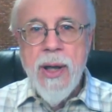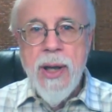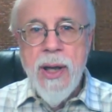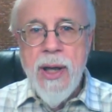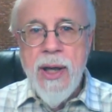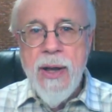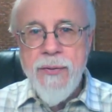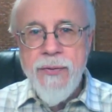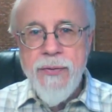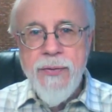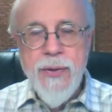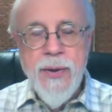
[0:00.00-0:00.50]

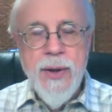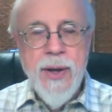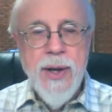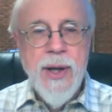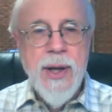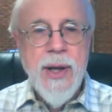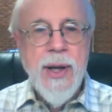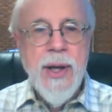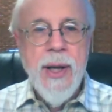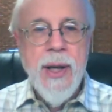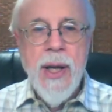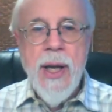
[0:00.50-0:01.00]
If
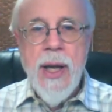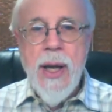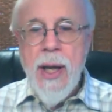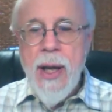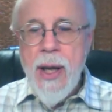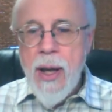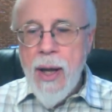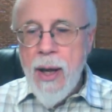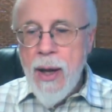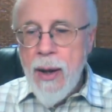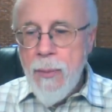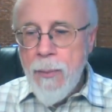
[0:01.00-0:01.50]
the
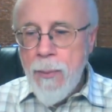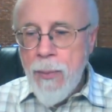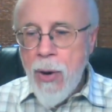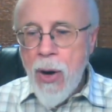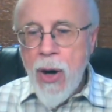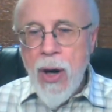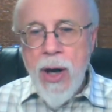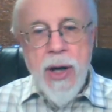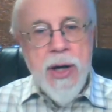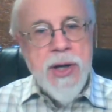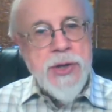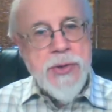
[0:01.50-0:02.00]

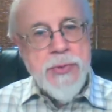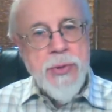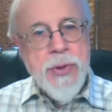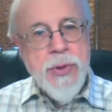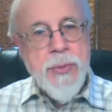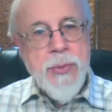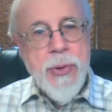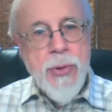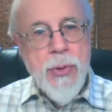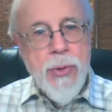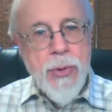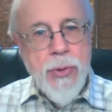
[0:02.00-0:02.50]
part is
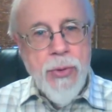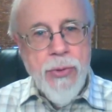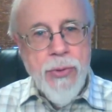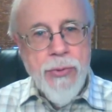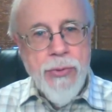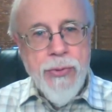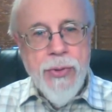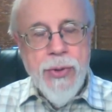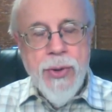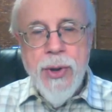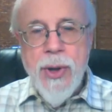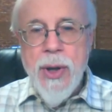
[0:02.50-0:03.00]

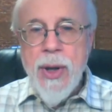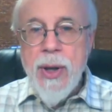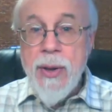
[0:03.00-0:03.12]
removed,